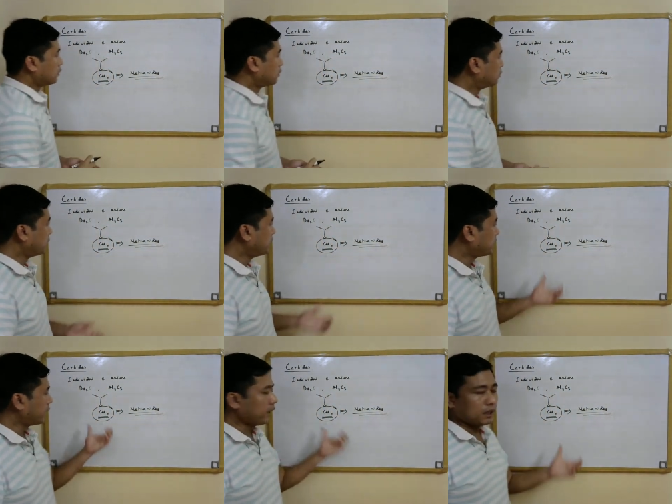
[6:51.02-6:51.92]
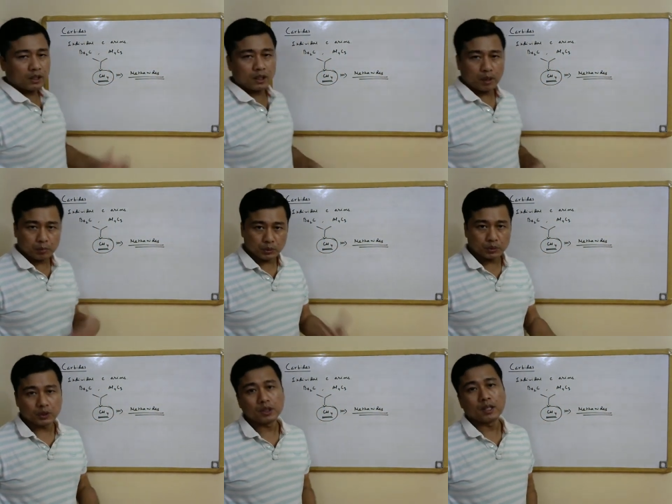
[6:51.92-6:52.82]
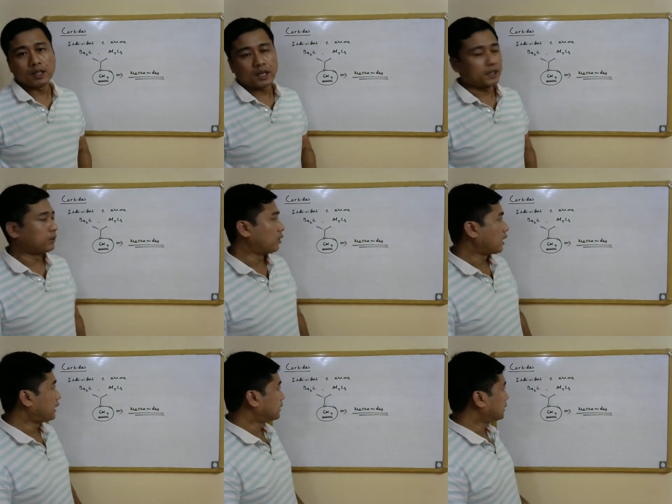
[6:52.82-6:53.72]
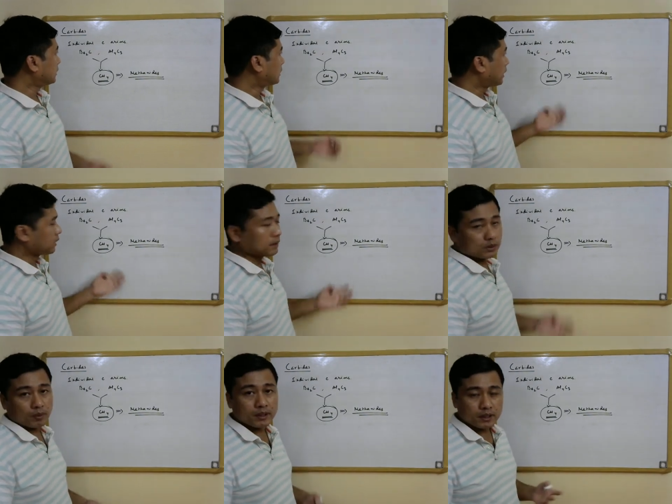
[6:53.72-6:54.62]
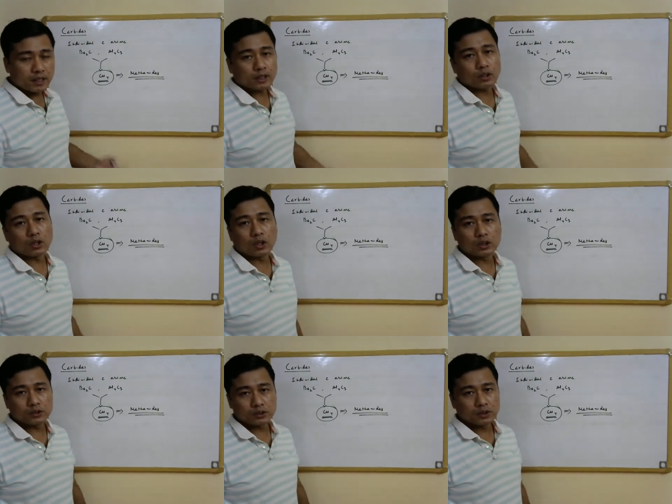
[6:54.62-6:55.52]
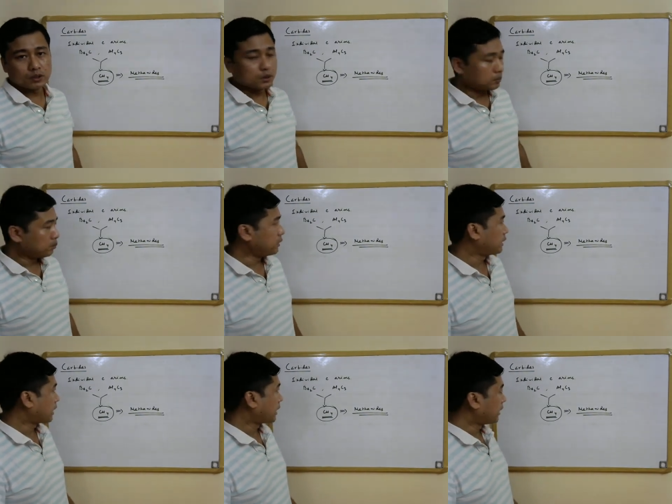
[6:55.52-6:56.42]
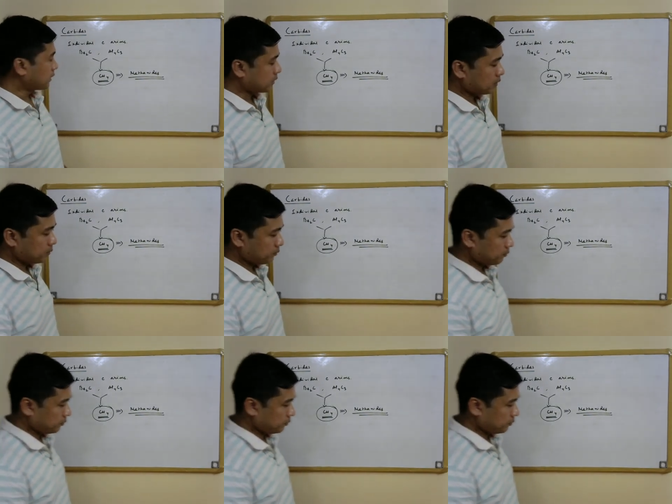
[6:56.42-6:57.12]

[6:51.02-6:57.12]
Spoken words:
methane upon hydrolysis, and that is why they are called methanides.